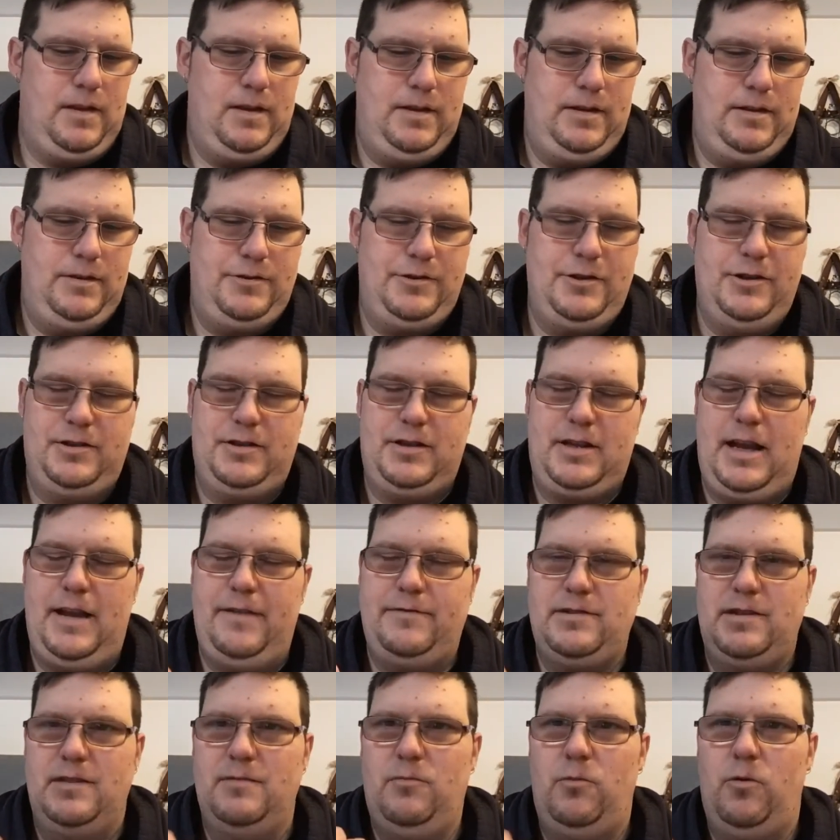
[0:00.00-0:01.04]
and it just
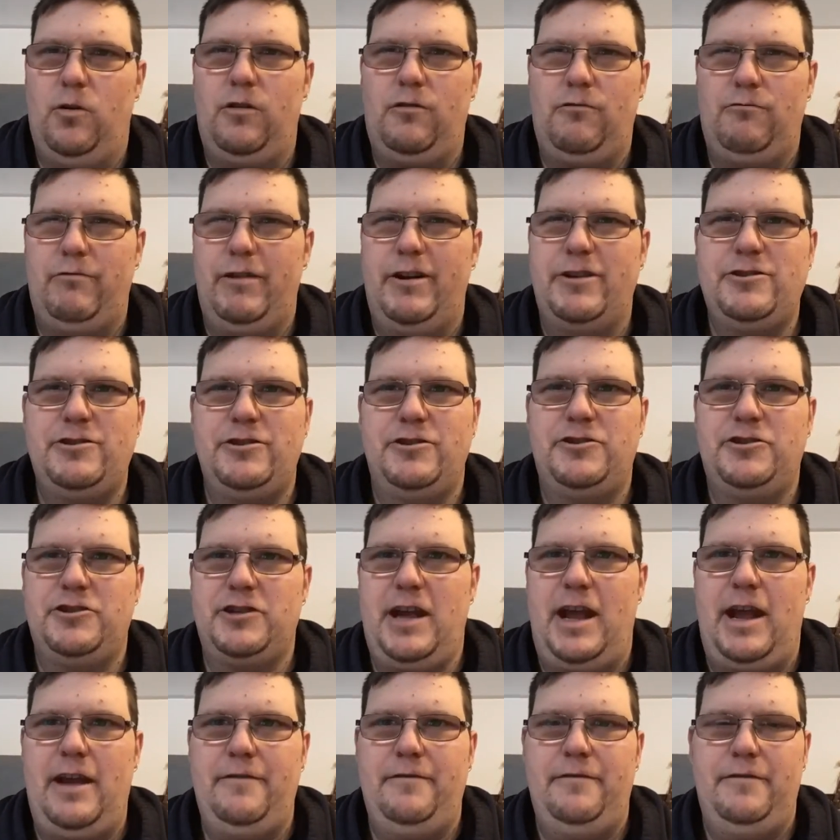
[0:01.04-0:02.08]
gives it a more rigid
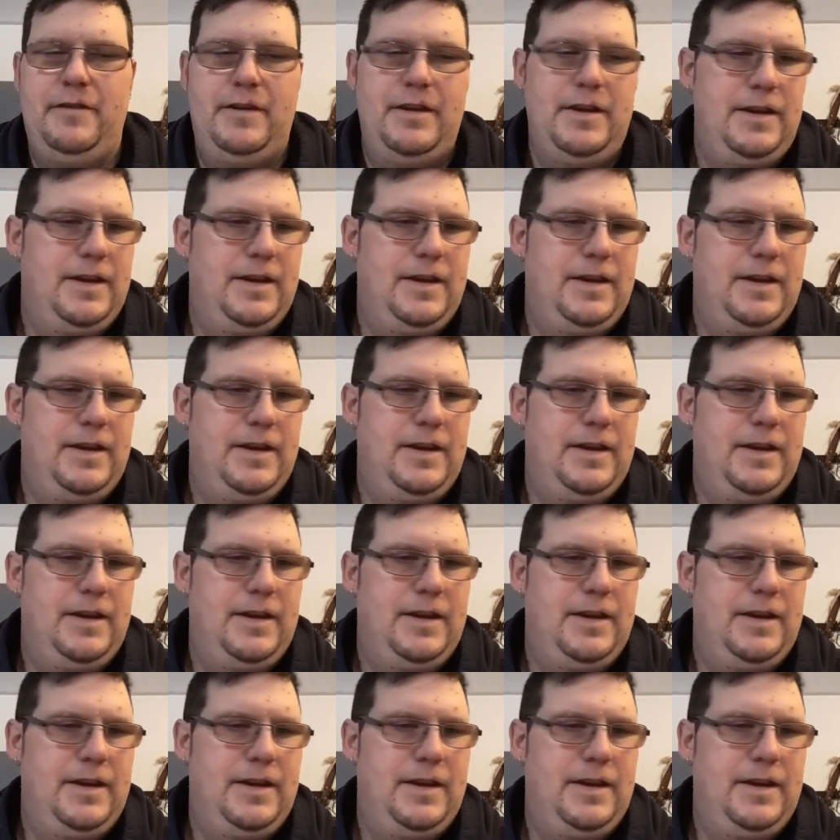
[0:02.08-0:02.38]
shave,